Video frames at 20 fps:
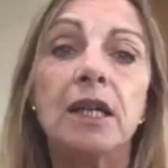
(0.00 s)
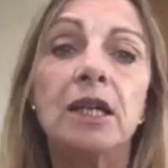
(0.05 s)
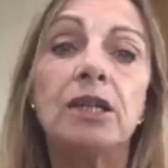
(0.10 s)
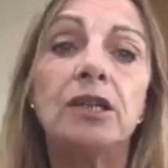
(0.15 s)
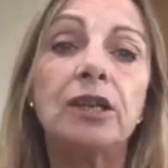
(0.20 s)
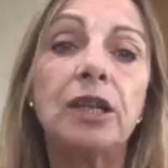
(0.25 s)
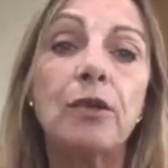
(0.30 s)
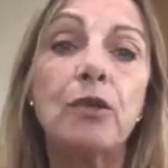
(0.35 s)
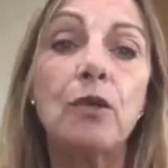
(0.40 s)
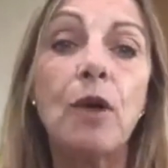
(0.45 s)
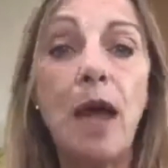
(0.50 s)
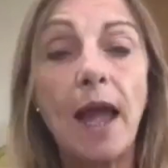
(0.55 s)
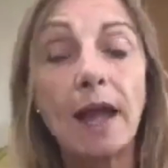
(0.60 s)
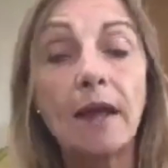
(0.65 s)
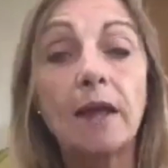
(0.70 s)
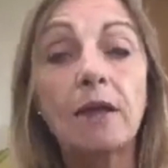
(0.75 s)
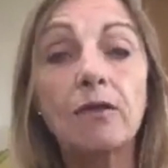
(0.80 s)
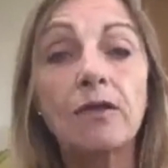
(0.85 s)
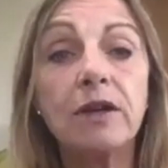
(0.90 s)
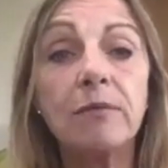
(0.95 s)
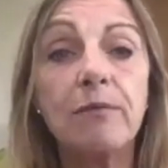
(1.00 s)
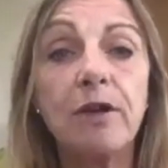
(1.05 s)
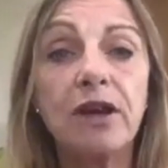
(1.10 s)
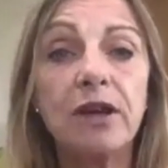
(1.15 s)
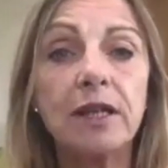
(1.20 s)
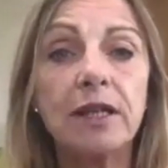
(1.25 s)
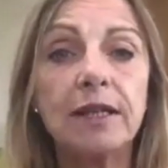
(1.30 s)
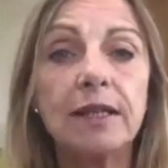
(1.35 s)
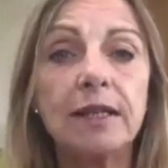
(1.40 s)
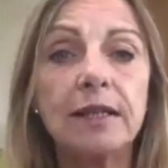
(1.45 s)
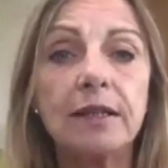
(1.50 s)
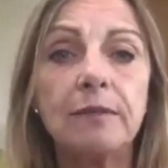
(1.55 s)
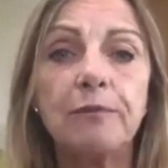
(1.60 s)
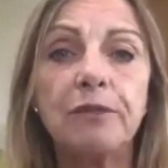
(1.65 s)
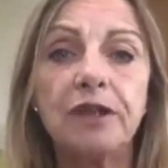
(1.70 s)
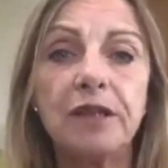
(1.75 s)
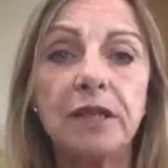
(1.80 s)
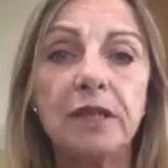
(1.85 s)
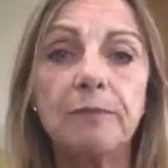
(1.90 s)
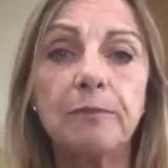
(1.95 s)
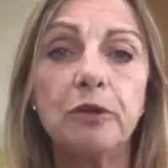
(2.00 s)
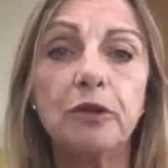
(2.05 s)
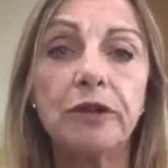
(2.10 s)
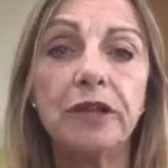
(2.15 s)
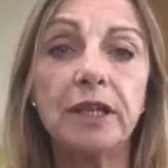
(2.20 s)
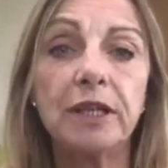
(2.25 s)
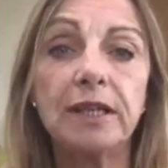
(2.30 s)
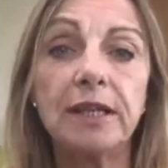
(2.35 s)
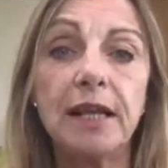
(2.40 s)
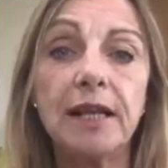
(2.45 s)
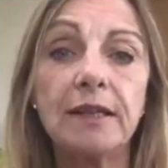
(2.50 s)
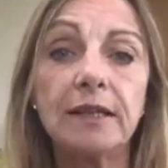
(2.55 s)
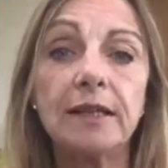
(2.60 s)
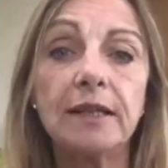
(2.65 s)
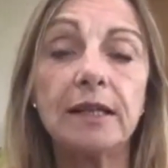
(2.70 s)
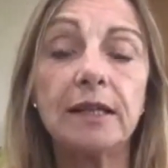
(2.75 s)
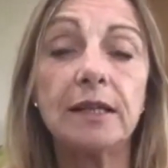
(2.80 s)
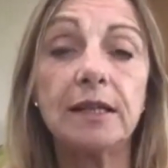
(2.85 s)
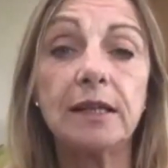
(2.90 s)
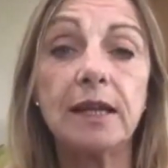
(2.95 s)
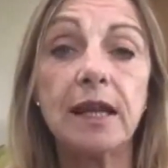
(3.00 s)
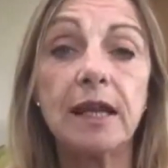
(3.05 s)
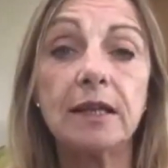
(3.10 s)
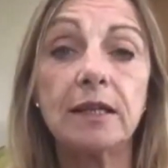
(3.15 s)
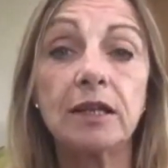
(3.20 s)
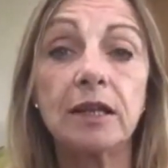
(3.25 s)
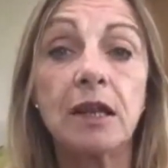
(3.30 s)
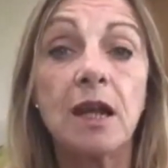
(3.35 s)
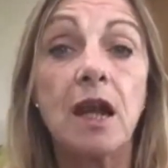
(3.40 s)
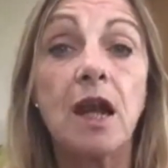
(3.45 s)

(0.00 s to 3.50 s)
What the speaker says: So anchoring bias is a principle that tells us that